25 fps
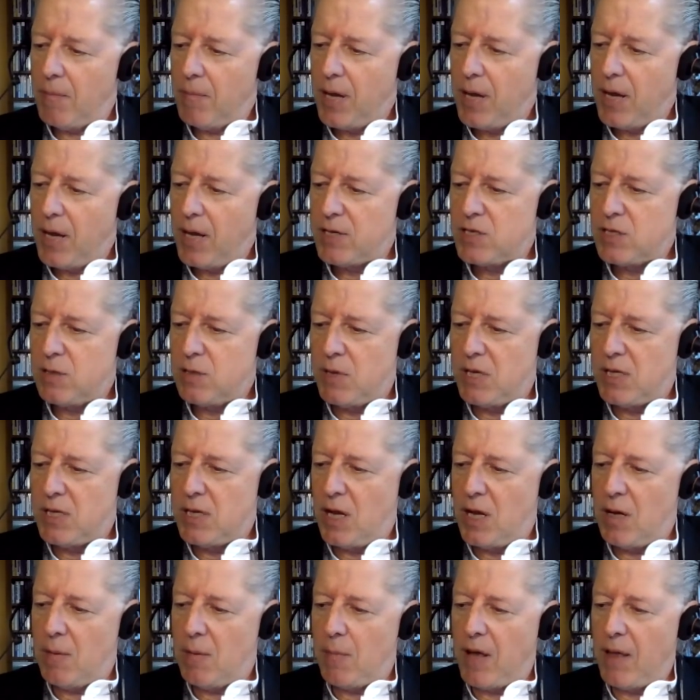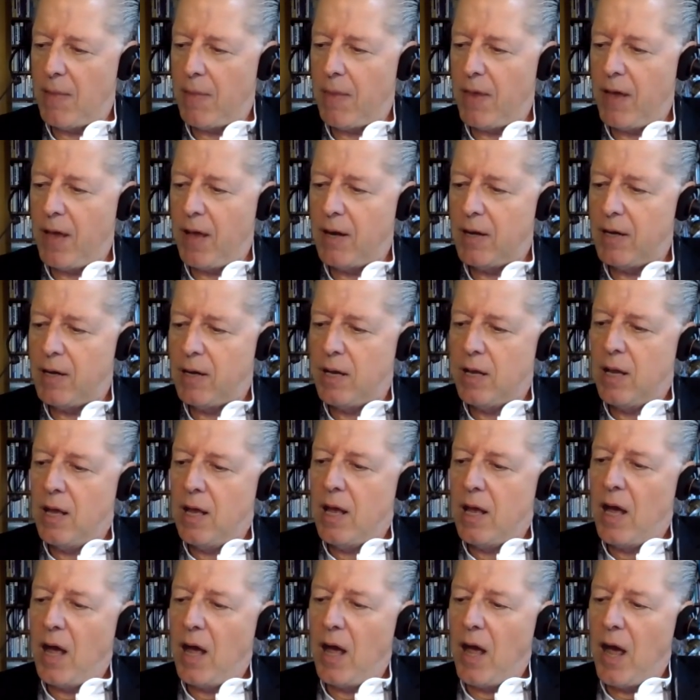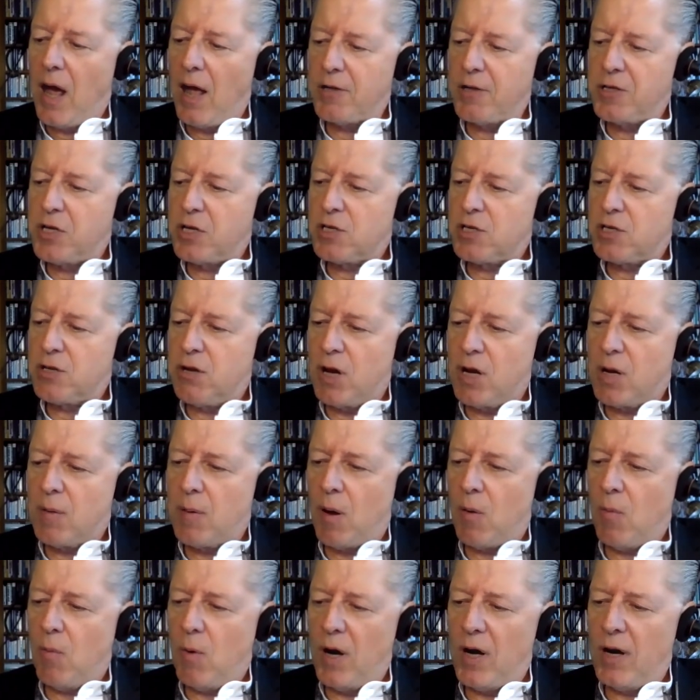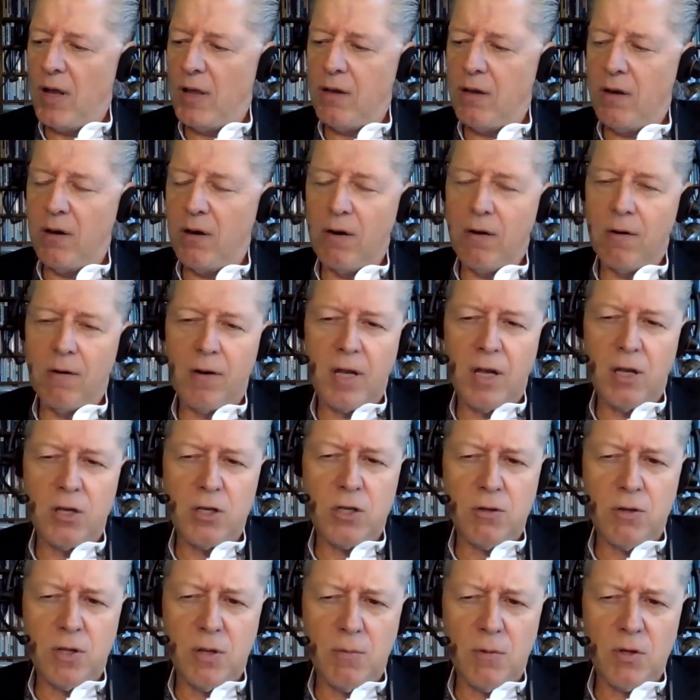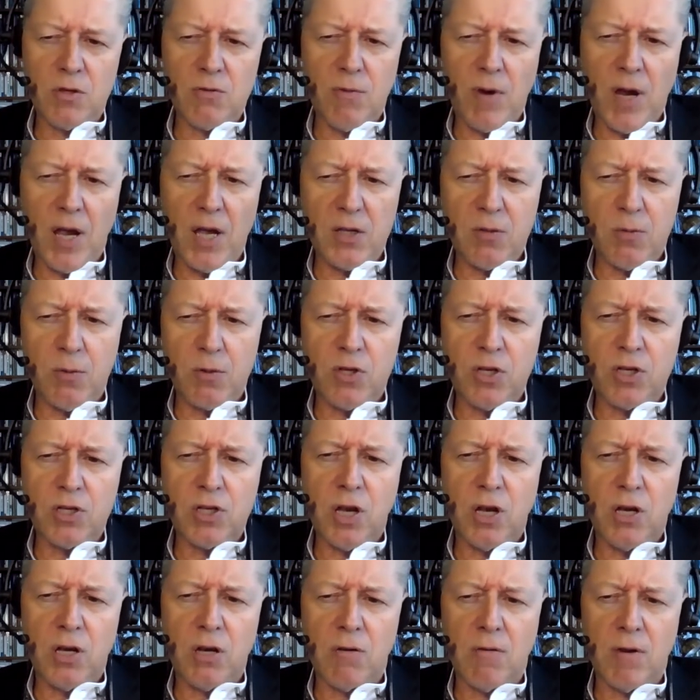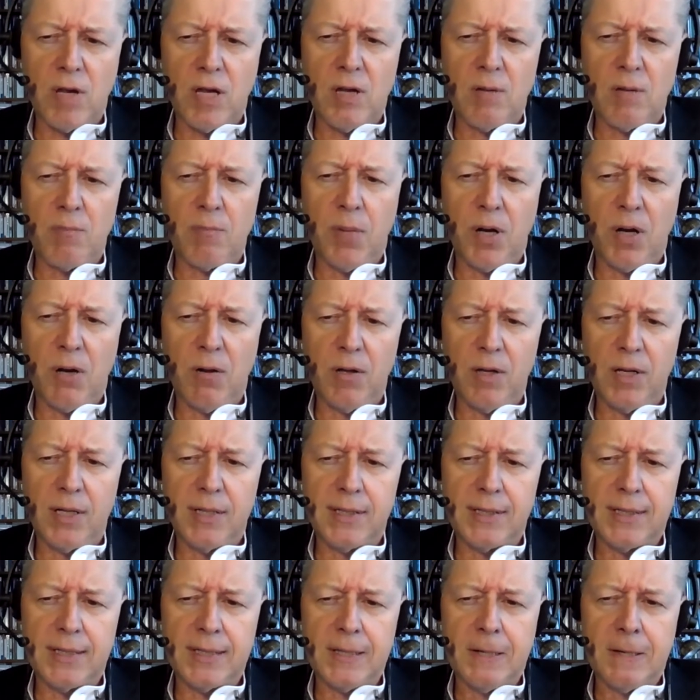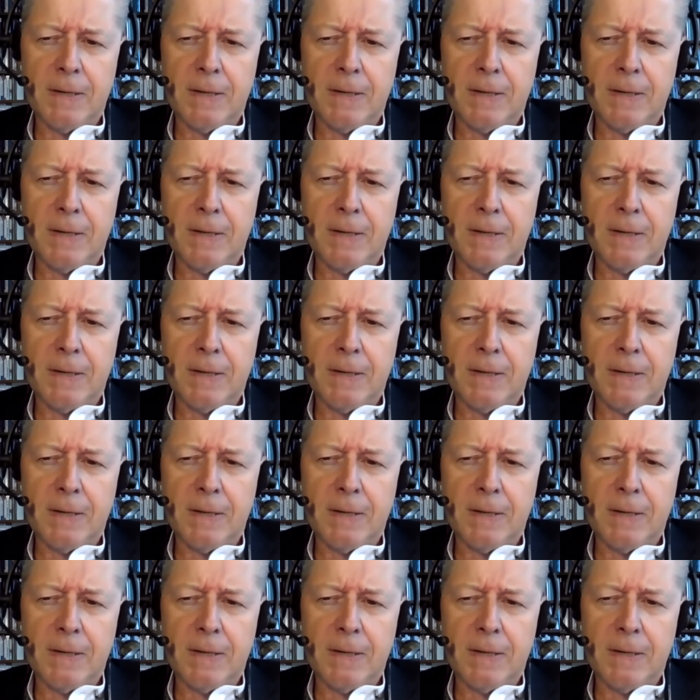has to be done about that. I'll just talk about one other issue that was raised, which is Hungary and Poland.